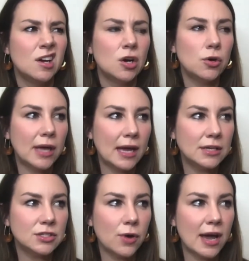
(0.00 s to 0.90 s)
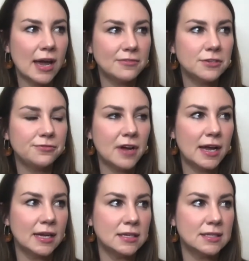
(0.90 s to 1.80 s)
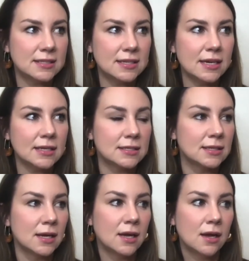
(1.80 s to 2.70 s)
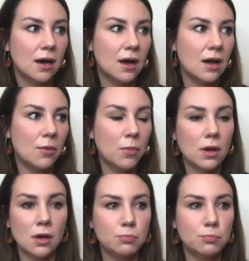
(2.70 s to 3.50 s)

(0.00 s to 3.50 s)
okay, so I have to find six um,